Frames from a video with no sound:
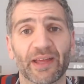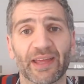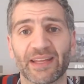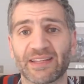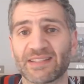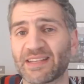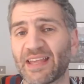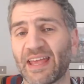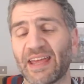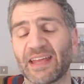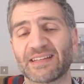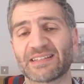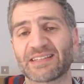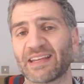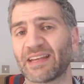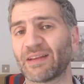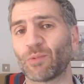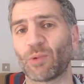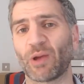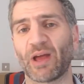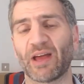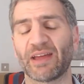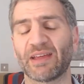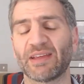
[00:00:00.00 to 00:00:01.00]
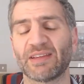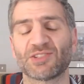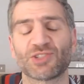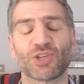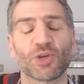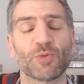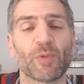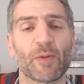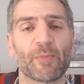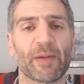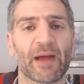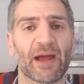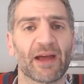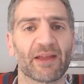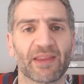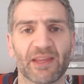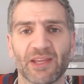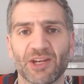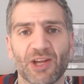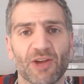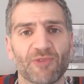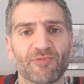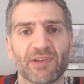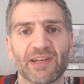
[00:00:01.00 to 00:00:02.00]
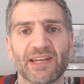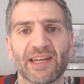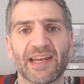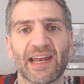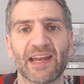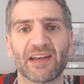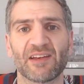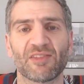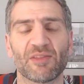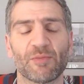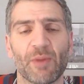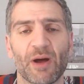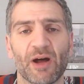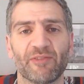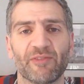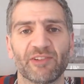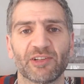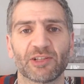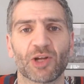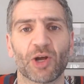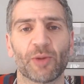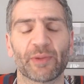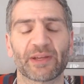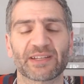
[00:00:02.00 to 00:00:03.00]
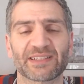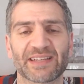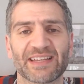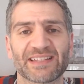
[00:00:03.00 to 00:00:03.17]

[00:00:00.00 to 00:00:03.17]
It's a superpower that you don't read in any of the Marvel comics.